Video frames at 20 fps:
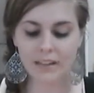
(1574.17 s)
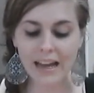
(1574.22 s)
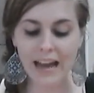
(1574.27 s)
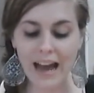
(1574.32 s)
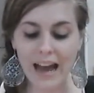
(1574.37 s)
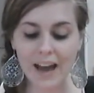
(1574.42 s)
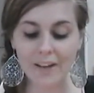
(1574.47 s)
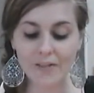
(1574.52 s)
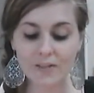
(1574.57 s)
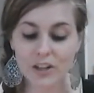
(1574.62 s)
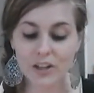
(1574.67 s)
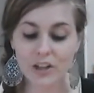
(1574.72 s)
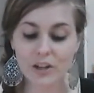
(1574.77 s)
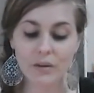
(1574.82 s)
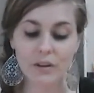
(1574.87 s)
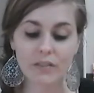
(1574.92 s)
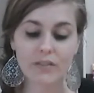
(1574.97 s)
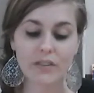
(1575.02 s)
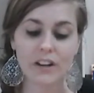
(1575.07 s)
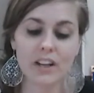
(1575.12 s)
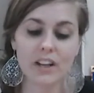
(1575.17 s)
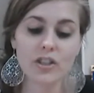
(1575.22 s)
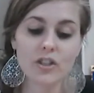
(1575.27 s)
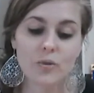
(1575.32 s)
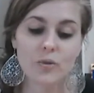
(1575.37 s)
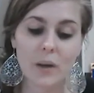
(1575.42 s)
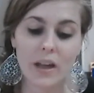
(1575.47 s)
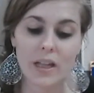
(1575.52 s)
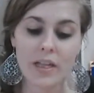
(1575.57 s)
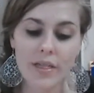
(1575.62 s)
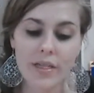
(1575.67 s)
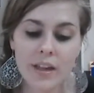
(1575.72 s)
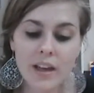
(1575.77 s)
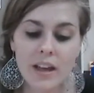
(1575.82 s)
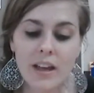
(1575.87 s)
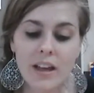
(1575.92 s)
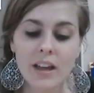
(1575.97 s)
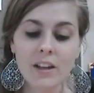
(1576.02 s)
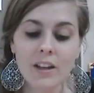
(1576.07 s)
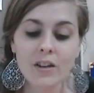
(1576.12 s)
After you are finished with
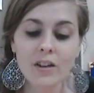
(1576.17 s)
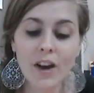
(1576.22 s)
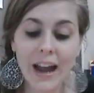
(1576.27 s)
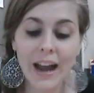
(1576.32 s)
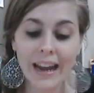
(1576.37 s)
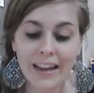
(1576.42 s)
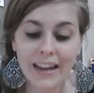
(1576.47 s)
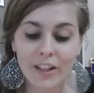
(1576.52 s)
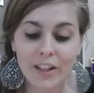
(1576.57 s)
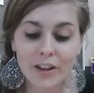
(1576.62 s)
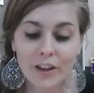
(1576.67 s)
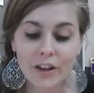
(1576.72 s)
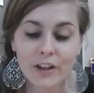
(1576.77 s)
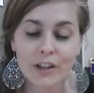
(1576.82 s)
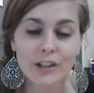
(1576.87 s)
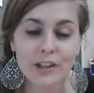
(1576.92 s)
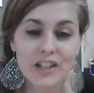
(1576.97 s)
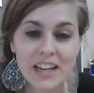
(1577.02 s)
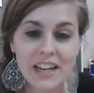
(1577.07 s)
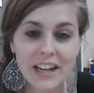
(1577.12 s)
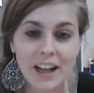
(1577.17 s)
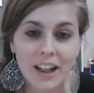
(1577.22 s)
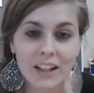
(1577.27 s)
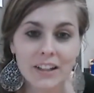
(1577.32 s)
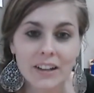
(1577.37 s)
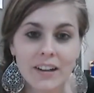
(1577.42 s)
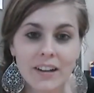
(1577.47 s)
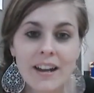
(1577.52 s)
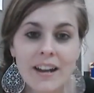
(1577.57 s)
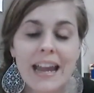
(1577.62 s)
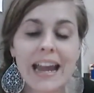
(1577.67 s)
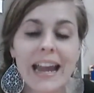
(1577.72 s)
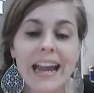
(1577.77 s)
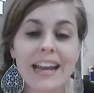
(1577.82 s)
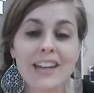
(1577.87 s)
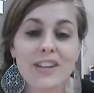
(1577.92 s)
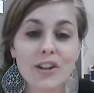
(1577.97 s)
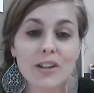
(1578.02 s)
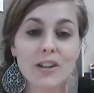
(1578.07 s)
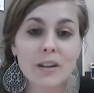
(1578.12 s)
your eye color, your cheek color,
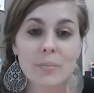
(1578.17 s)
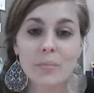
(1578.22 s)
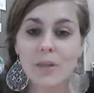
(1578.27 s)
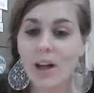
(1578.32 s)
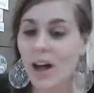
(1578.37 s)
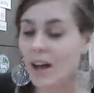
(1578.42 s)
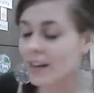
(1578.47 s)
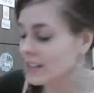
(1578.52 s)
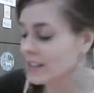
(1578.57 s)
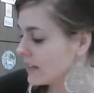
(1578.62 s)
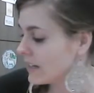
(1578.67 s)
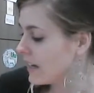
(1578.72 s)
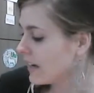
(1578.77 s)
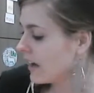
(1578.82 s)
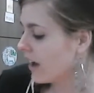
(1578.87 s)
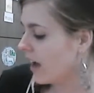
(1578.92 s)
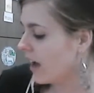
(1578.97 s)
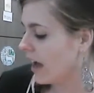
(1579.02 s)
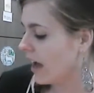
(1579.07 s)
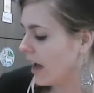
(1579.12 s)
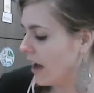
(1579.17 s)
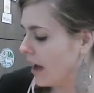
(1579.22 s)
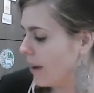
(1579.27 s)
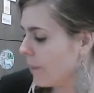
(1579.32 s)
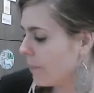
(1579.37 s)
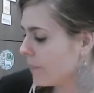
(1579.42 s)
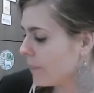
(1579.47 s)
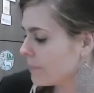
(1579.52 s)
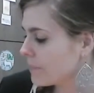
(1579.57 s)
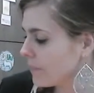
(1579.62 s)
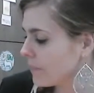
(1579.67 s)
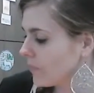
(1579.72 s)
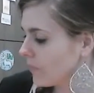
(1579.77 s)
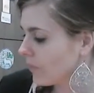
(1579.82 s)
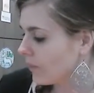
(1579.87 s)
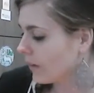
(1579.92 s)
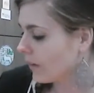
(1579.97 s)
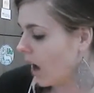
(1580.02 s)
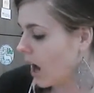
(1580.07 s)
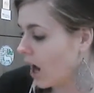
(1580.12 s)
and your lip gloss,
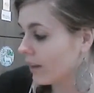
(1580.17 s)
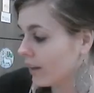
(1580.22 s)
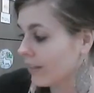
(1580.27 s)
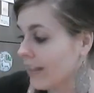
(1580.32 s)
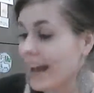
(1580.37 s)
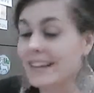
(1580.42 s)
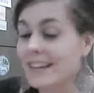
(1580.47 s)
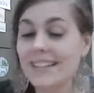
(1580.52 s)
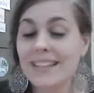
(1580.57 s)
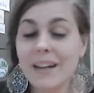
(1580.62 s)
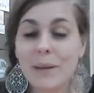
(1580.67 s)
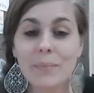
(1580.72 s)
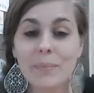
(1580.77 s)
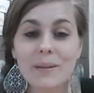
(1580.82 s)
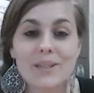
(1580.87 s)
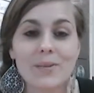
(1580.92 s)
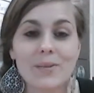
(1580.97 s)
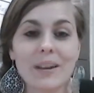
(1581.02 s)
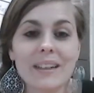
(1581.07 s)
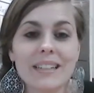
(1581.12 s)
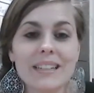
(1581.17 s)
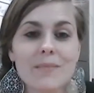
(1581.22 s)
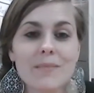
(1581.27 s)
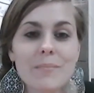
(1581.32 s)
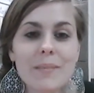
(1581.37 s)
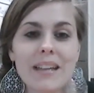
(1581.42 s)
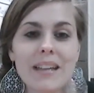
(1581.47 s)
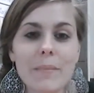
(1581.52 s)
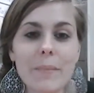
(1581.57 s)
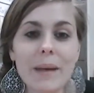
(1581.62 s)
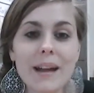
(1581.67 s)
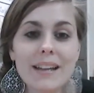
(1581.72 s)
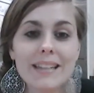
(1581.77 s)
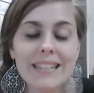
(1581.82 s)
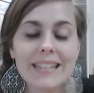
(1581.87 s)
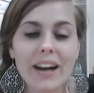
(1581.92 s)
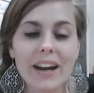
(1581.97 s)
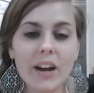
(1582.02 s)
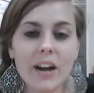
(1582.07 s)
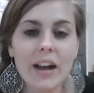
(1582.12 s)
our last step is going to be the
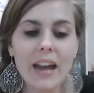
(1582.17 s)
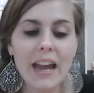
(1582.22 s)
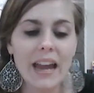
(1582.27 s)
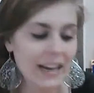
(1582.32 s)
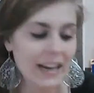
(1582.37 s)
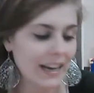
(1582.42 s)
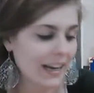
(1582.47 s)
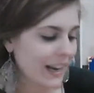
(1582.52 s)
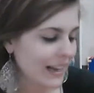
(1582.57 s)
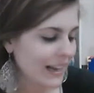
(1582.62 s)
mascara, and